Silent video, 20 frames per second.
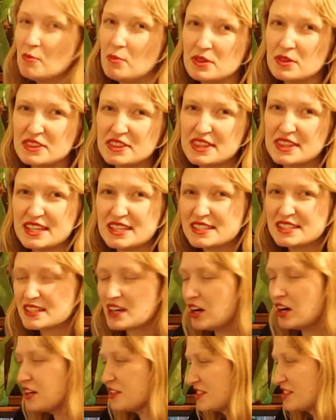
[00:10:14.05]
But these
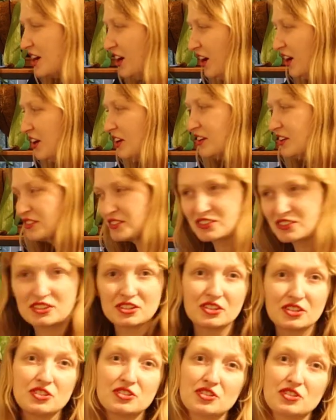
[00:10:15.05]
guys aren't
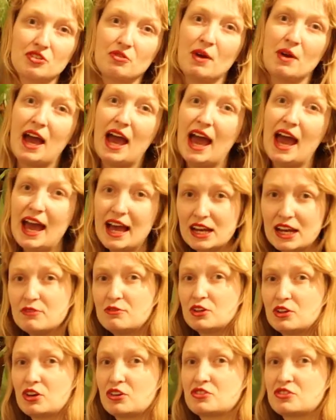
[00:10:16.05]
going to do a hell
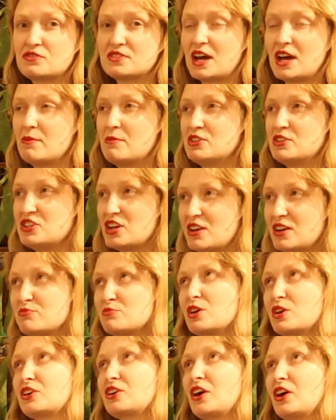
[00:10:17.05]
of a lot of damage
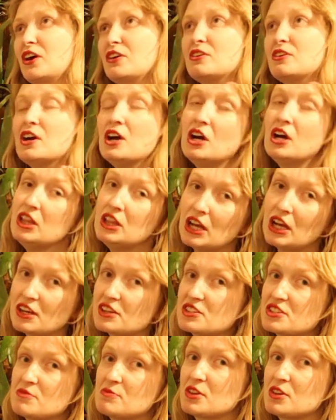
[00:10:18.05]
in one go,
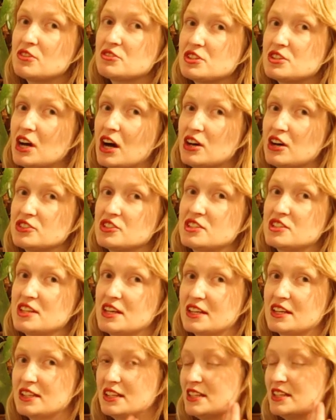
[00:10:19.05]
like some of those larger
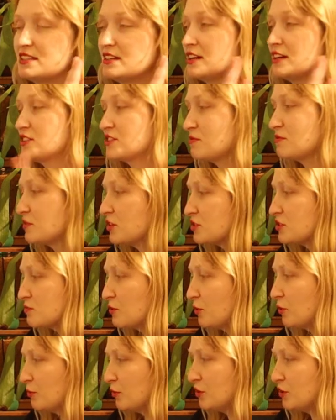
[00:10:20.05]
cichlids, like some of those
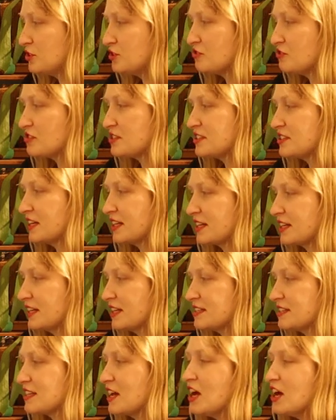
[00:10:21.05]
more boisterous
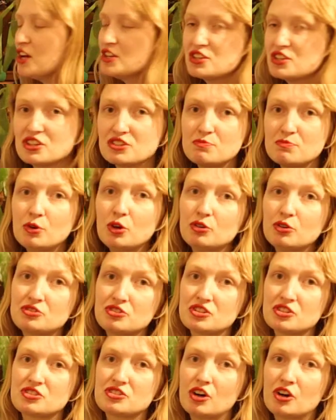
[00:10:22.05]
cichlids. So it's more
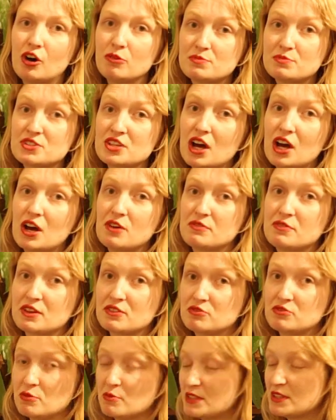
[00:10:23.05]
just
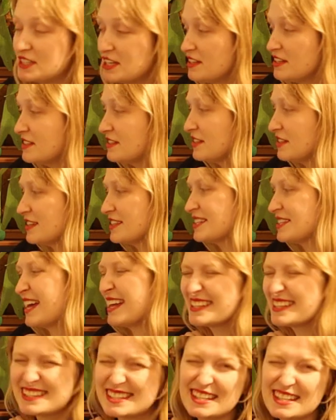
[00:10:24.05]
observing from a distance
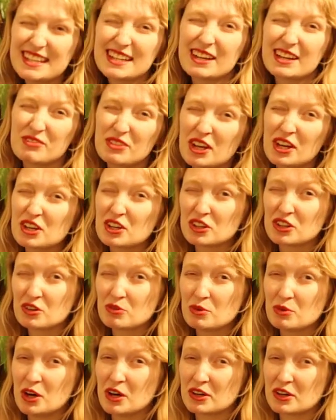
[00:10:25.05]
and seeing if they're going
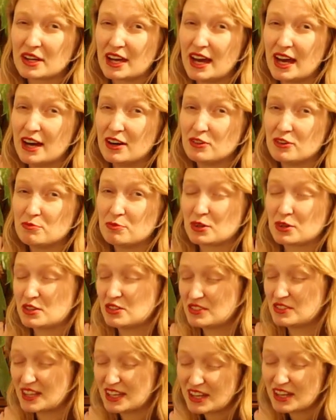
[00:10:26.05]
to work out,
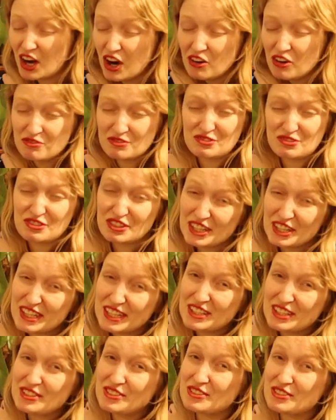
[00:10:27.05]
because they can't
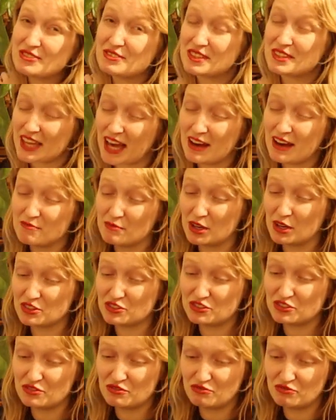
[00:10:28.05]
really do that
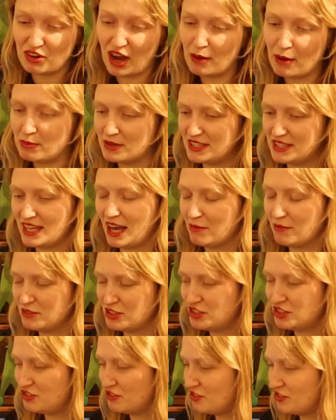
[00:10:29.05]
much rapid
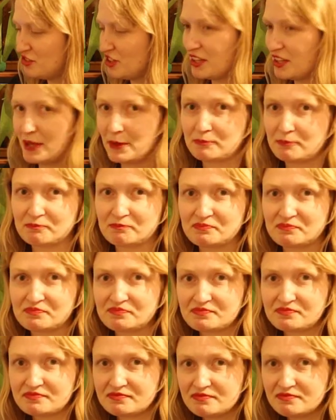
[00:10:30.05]
damage to each other.
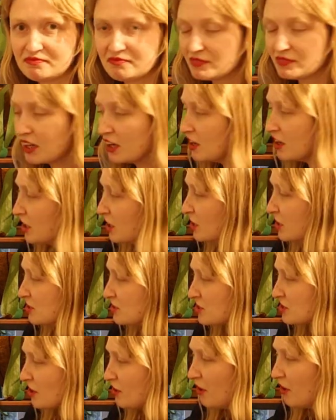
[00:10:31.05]

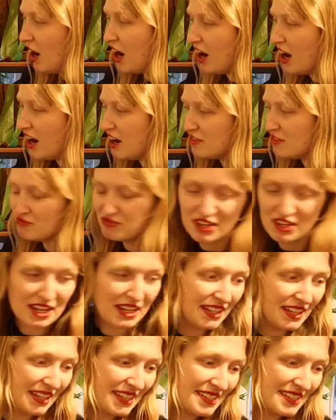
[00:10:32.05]
So
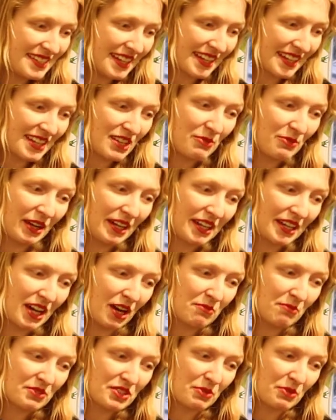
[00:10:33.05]
realistically, when it
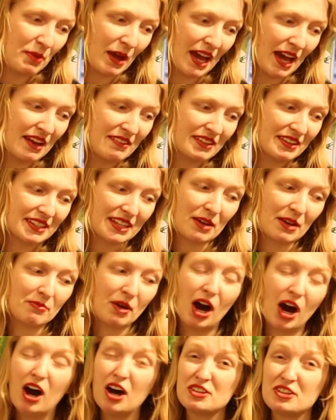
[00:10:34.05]
comes to pairing
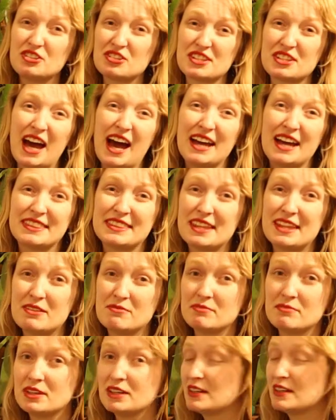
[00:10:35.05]
them, I just add
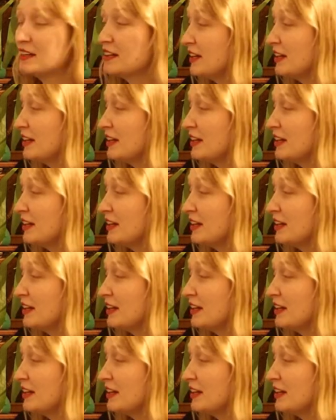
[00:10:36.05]
them.